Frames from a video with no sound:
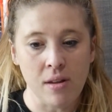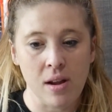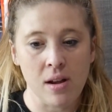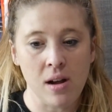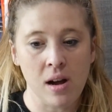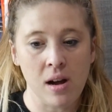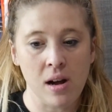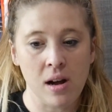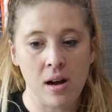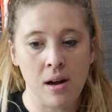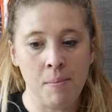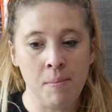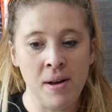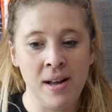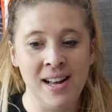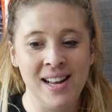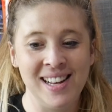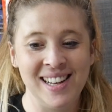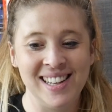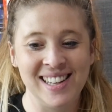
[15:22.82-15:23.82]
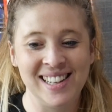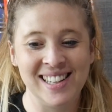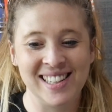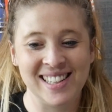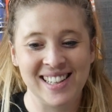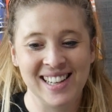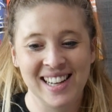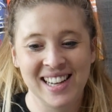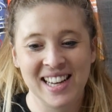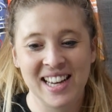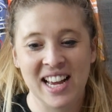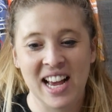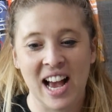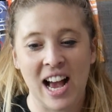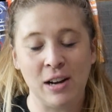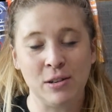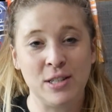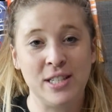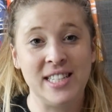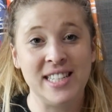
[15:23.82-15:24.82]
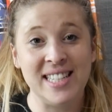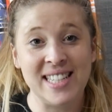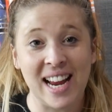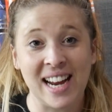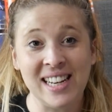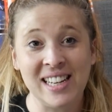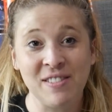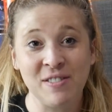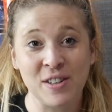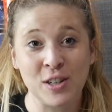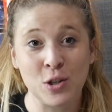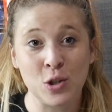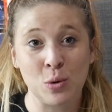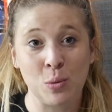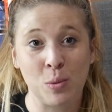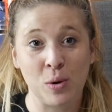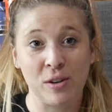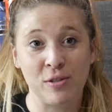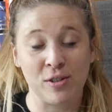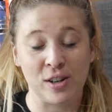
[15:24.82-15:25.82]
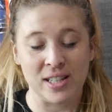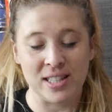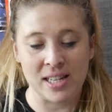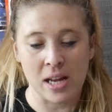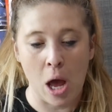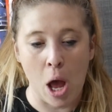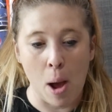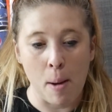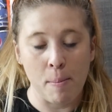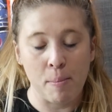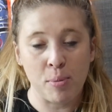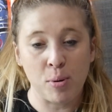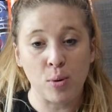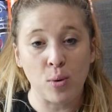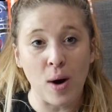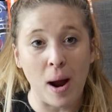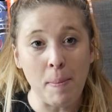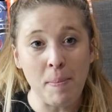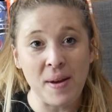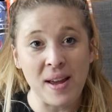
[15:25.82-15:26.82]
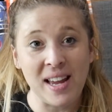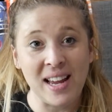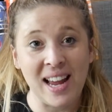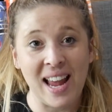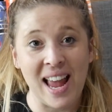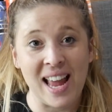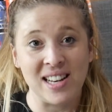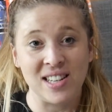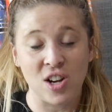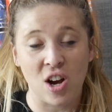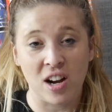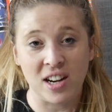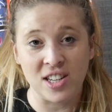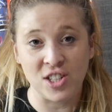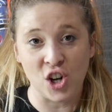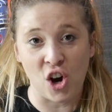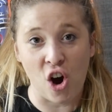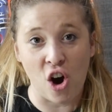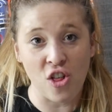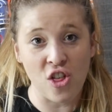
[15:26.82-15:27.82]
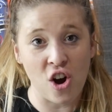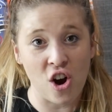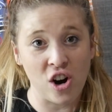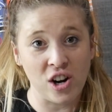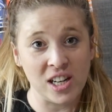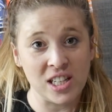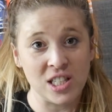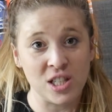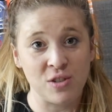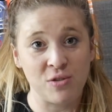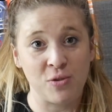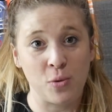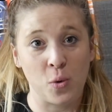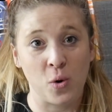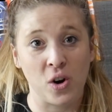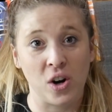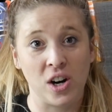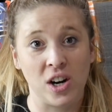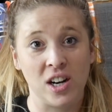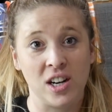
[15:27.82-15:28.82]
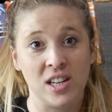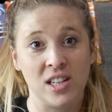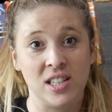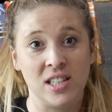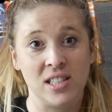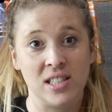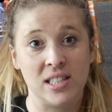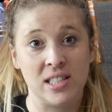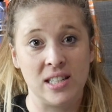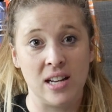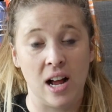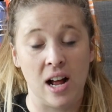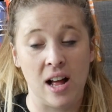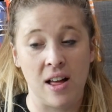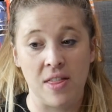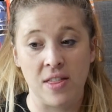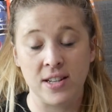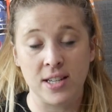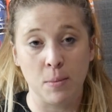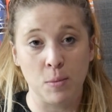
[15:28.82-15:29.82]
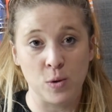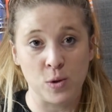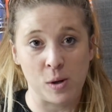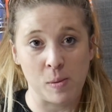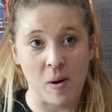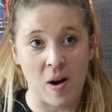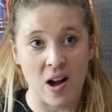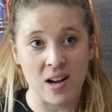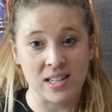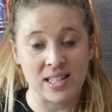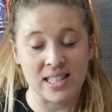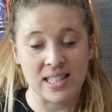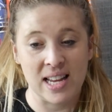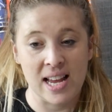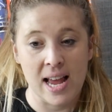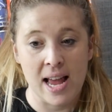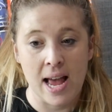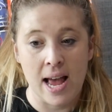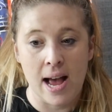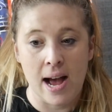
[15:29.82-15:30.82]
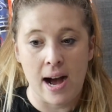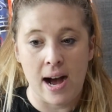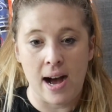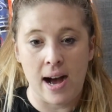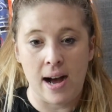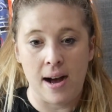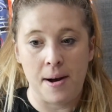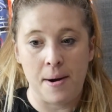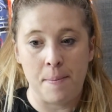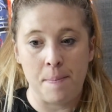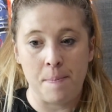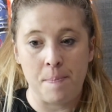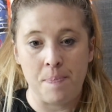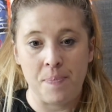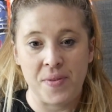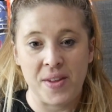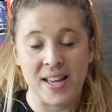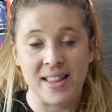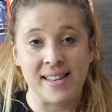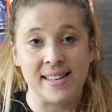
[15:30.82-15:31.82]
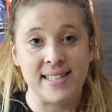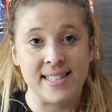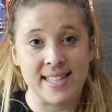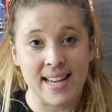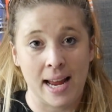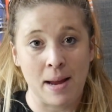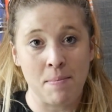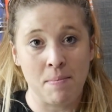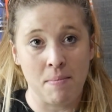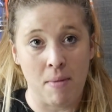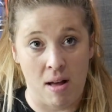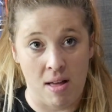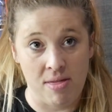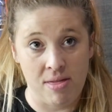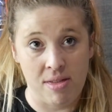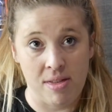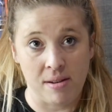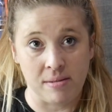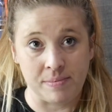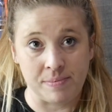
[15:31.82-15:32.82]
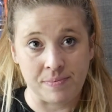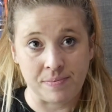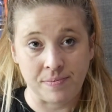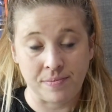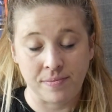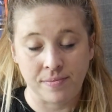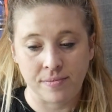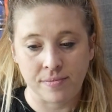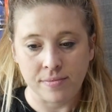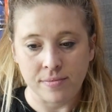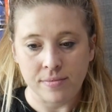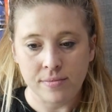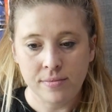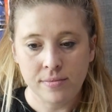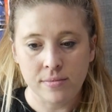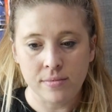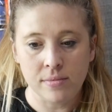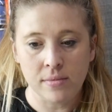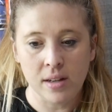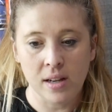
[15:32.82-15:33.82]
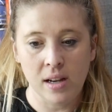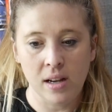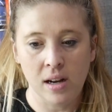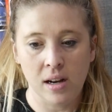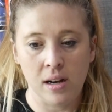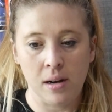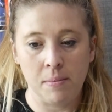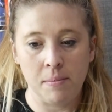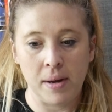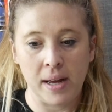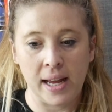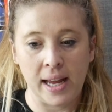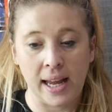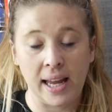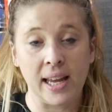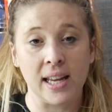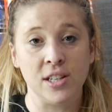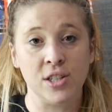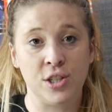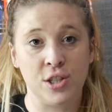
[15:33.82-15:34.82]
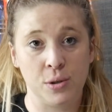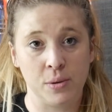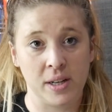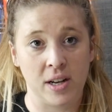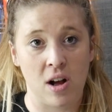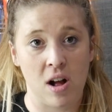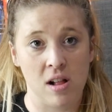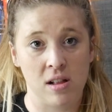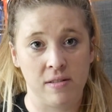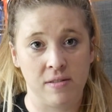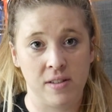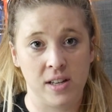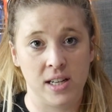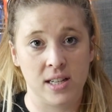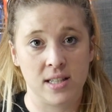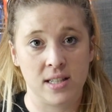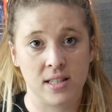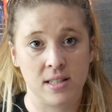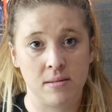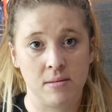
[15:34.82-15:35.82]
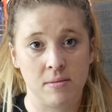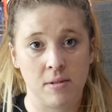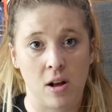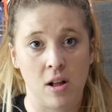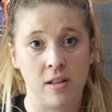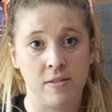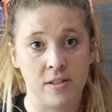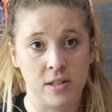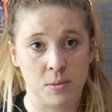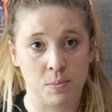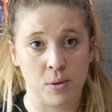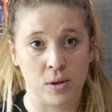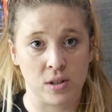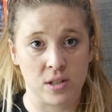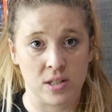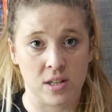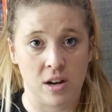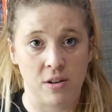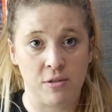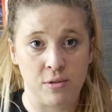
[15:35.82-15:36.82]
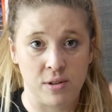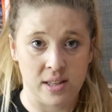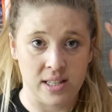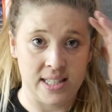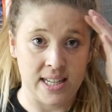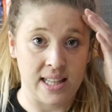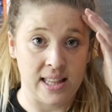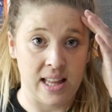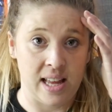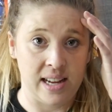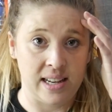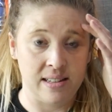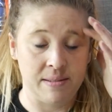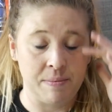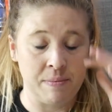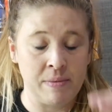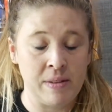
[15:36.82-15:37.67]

I was designing fictional boyfriends, prepping and talking to all the artists for the Dumbledore box in the same month. And doing all of this book stuff with the deadline.